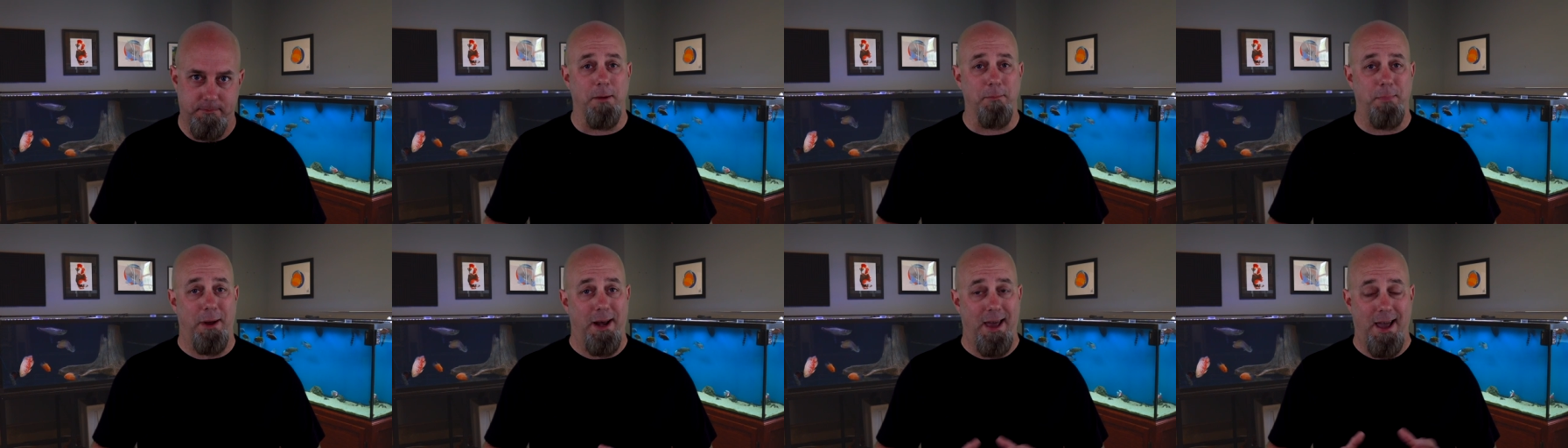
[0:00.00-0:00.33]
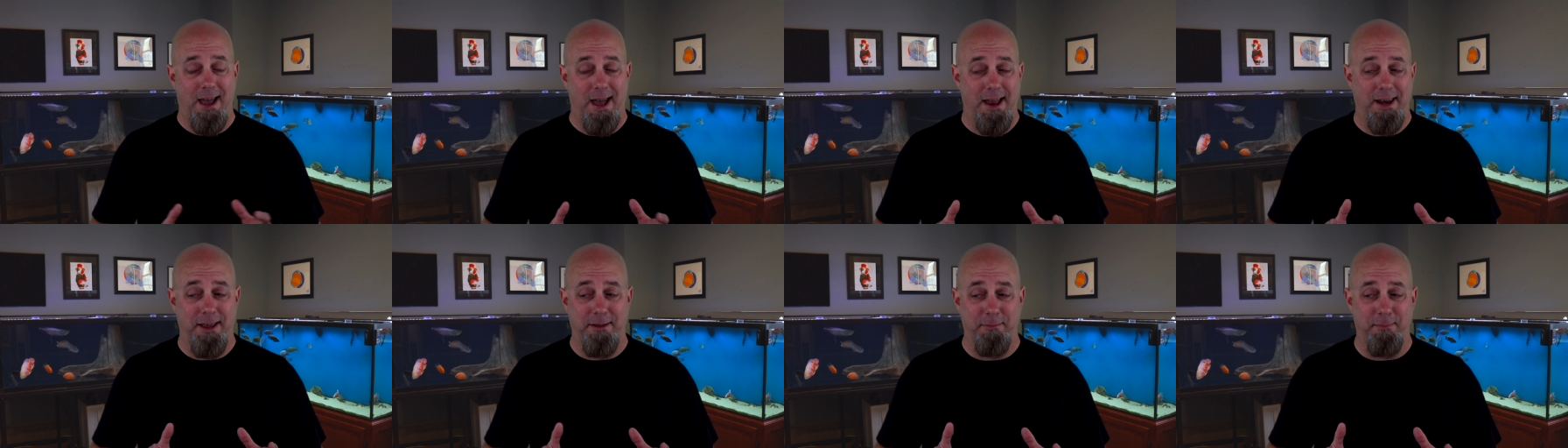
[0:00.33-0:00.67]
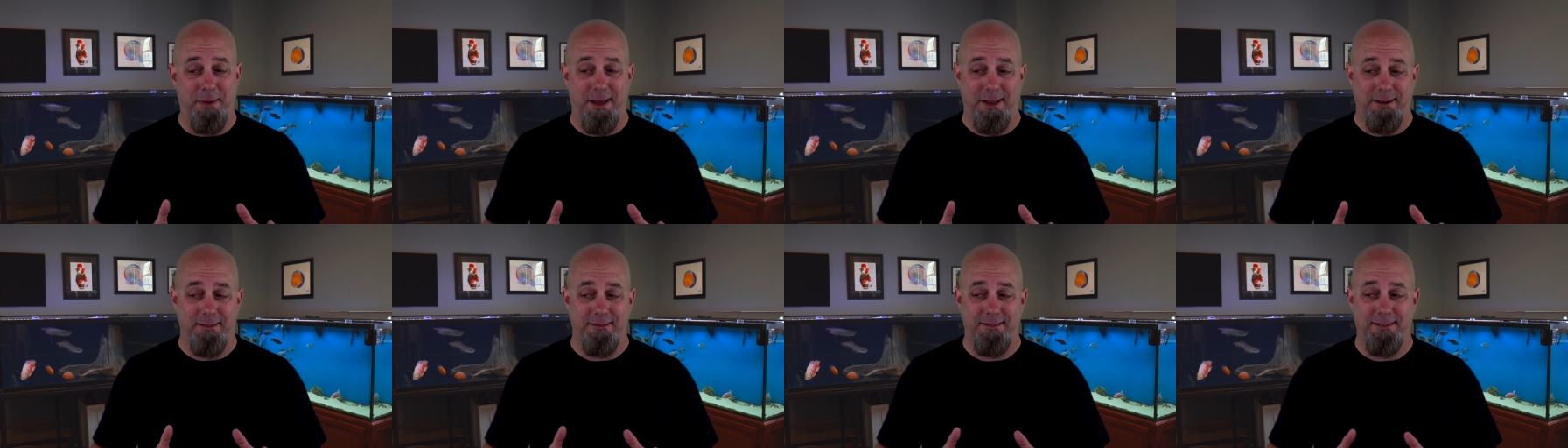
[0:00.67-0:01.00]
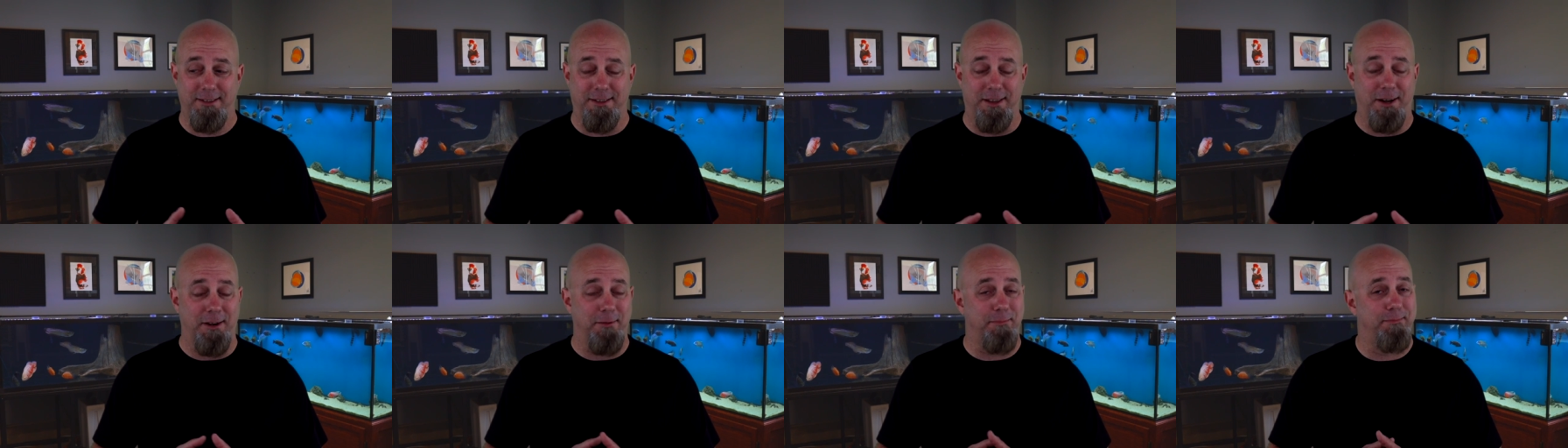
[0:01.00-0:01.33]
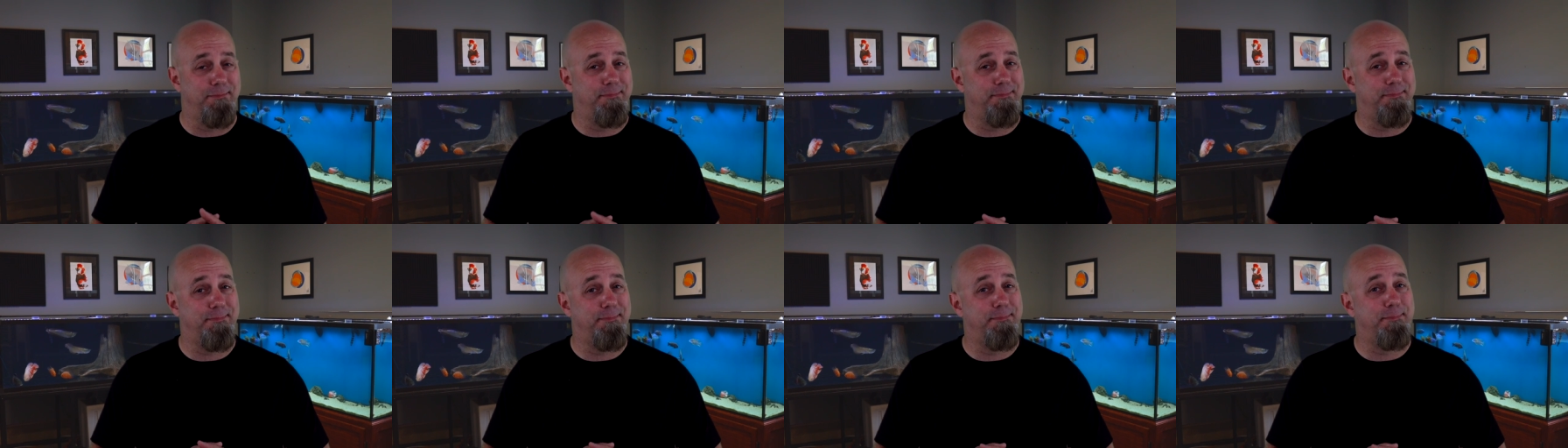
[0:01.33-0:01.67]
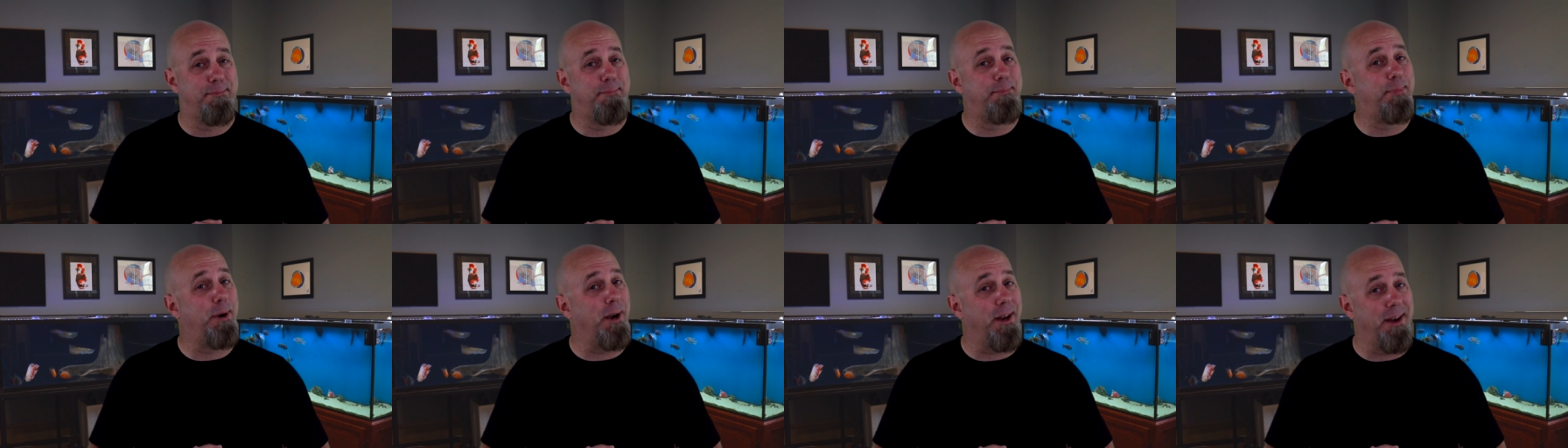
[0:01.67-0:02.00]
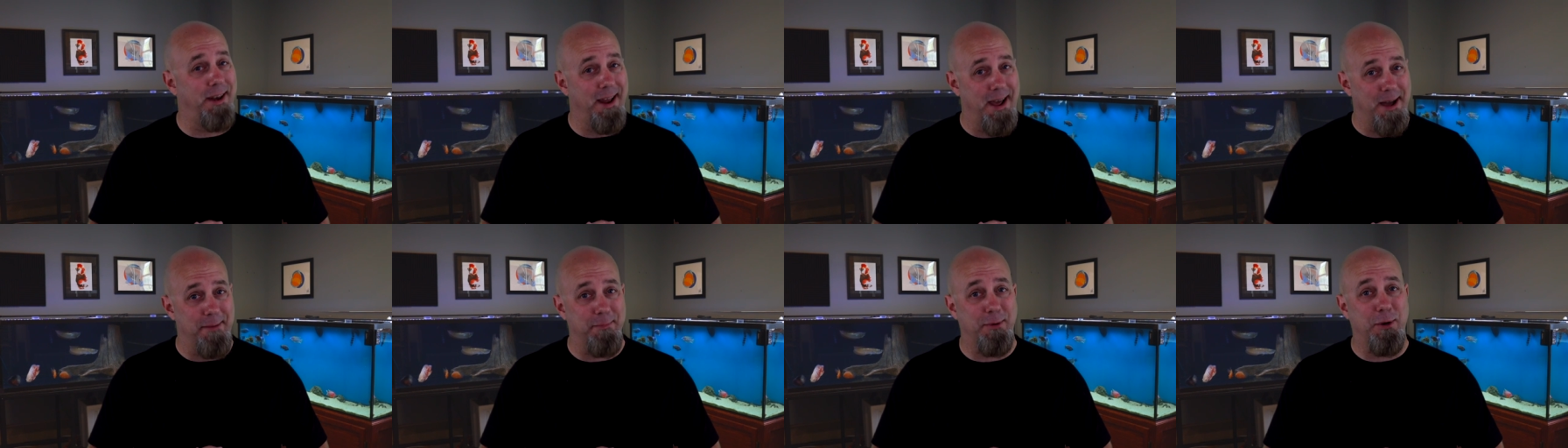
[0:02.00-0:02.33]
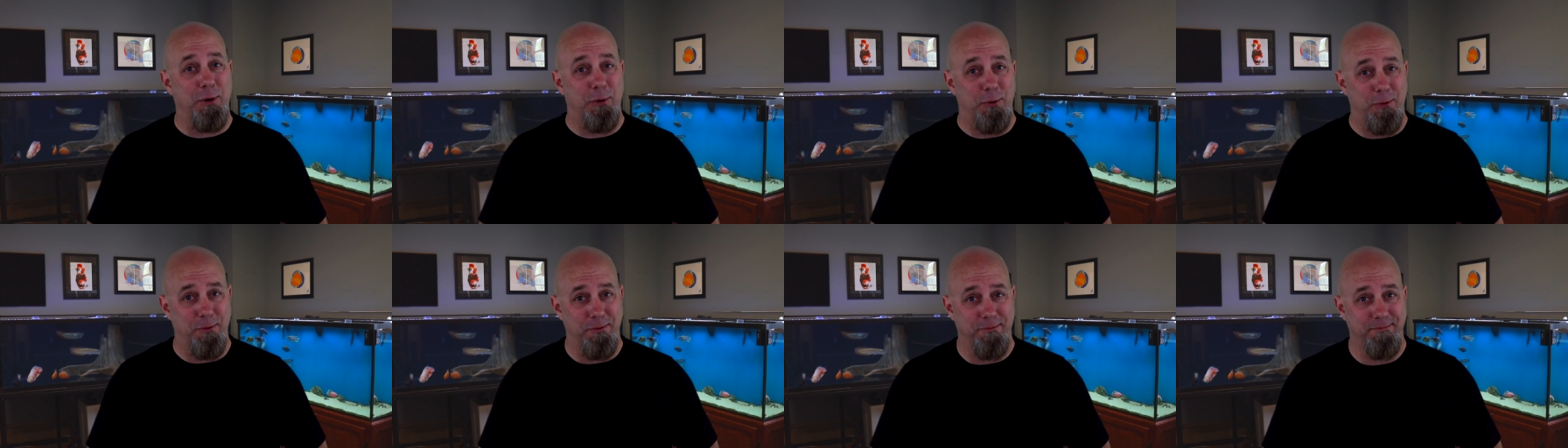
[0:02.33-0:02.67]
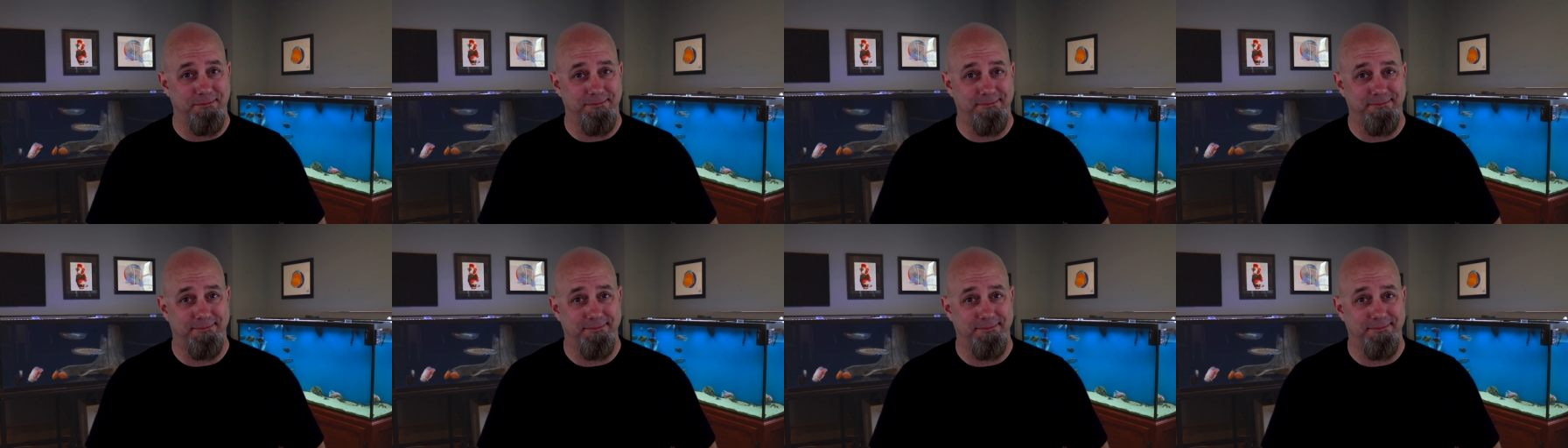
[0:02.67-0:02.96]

But I gotta admit, they're pretty damn cool.